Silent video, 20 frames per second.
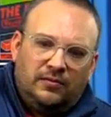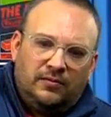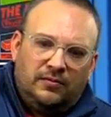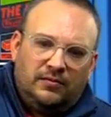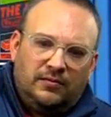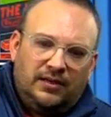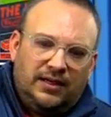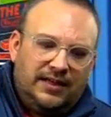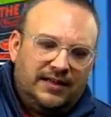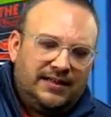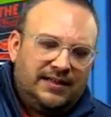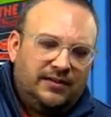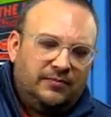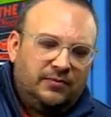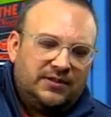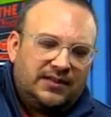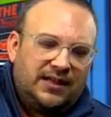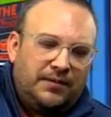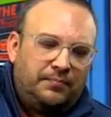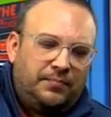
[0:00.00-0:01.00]
What I did was
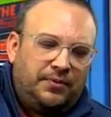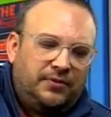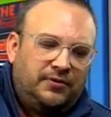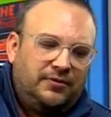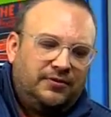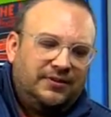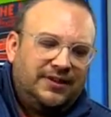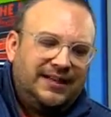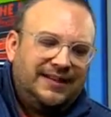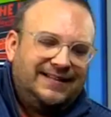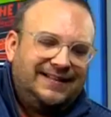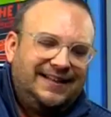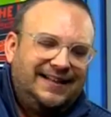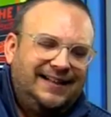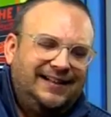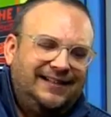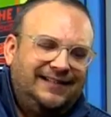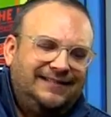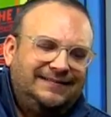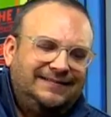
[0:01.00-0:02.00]
I pulled it
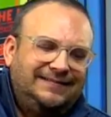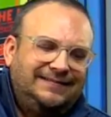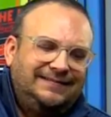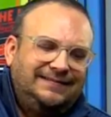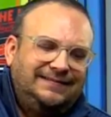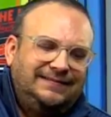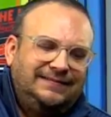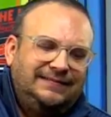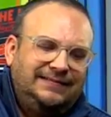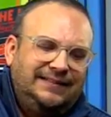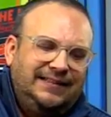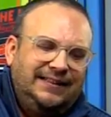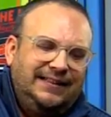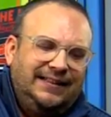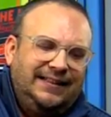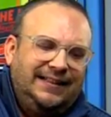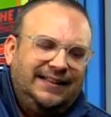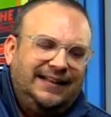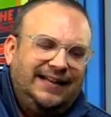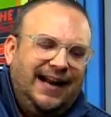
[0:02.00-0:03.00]
there
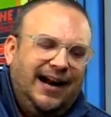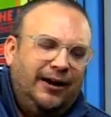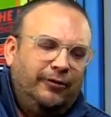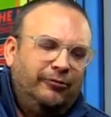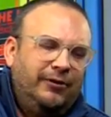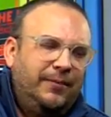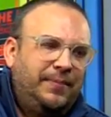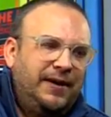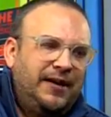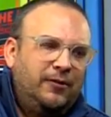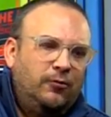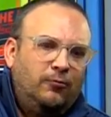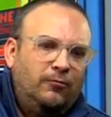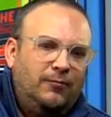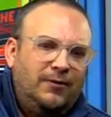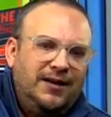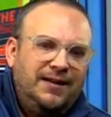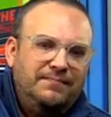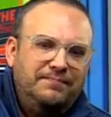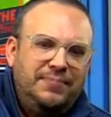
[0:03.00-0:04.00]
and not ripping
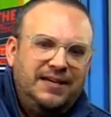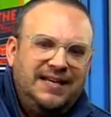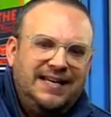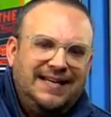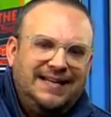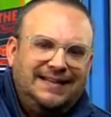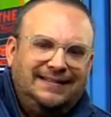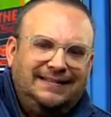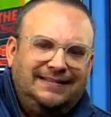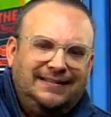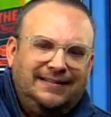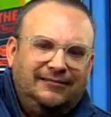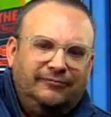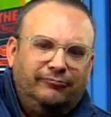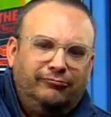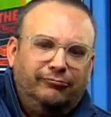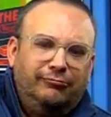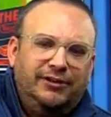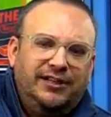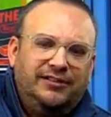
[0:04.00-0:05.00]
one bit,
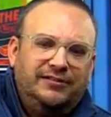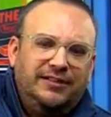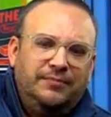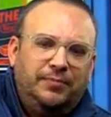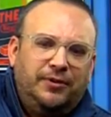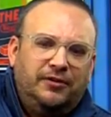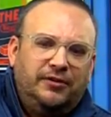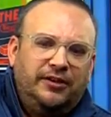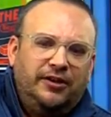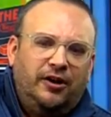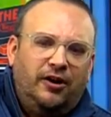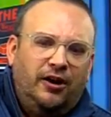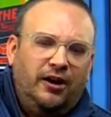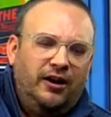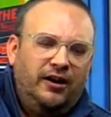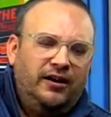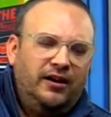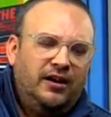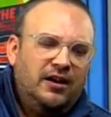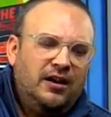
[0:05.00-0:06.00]
really pulling
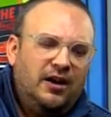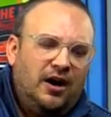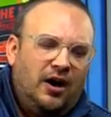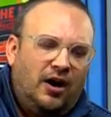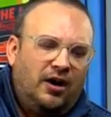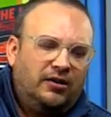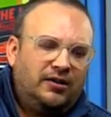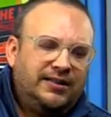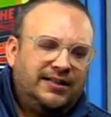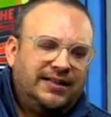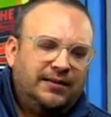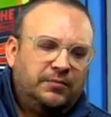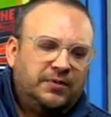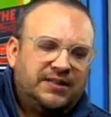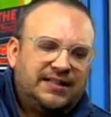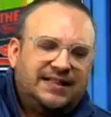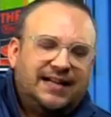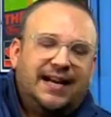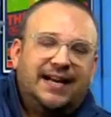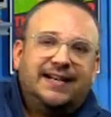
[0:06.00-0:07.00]
hard. All it did was
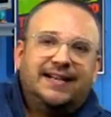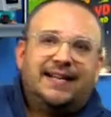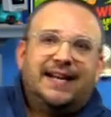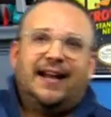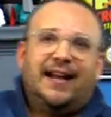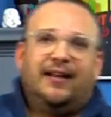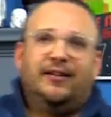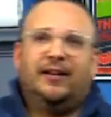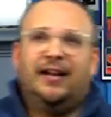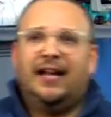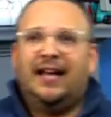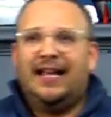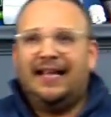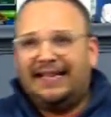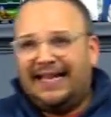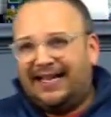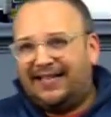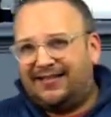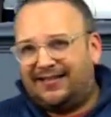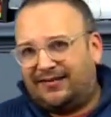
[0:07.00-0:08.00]
tighten down.
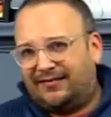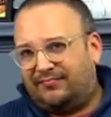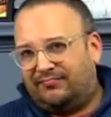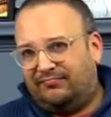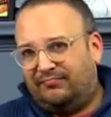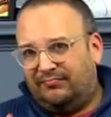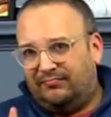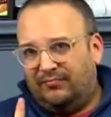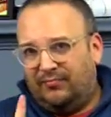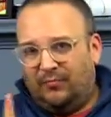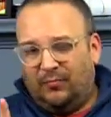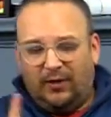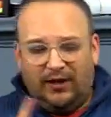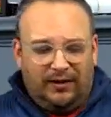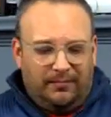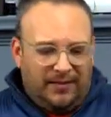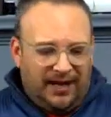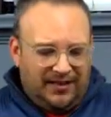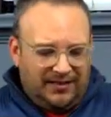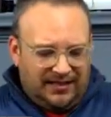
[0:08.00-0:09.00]
That's one of
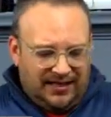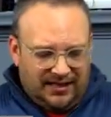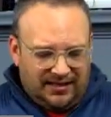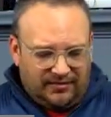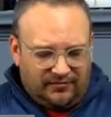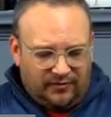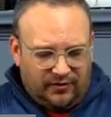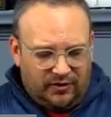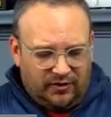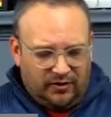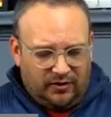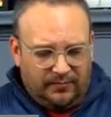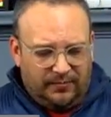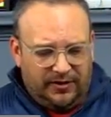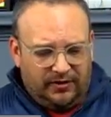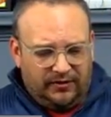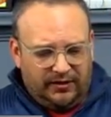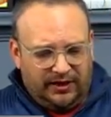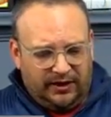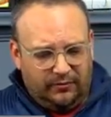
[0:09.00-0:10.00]
my tests for
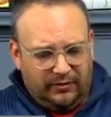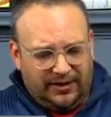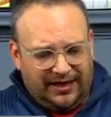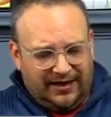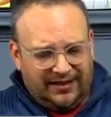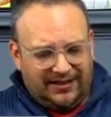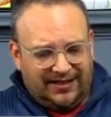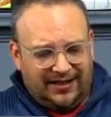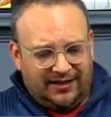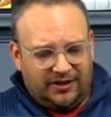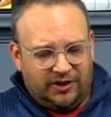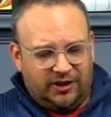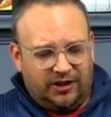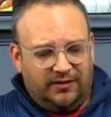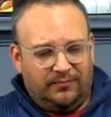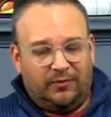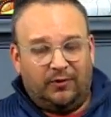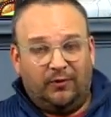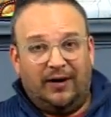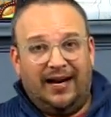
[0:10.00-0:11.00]
durability when I test cheap
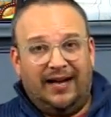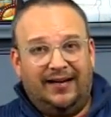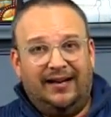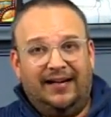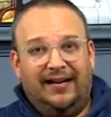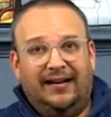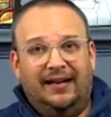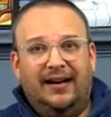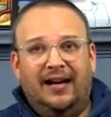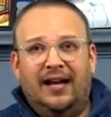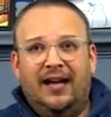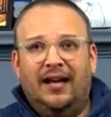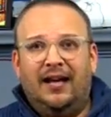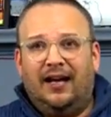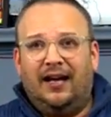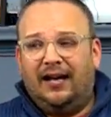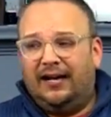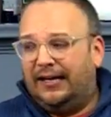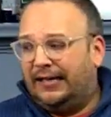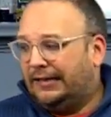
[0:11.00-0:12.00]
thread, and
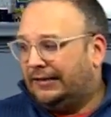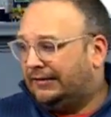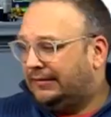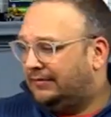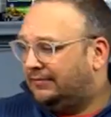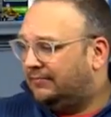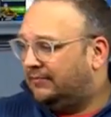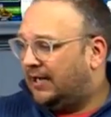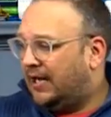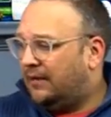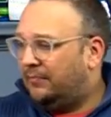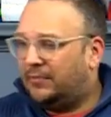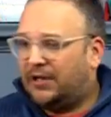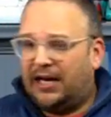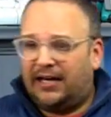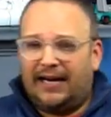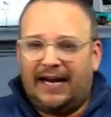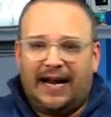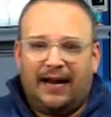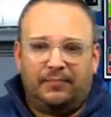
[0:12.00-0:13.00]
uh, I'm kind
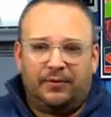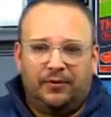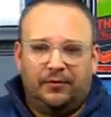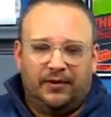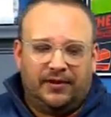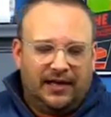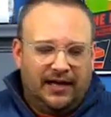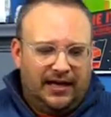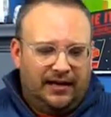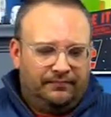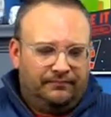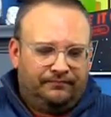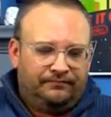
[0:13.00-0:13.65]
of happy with that.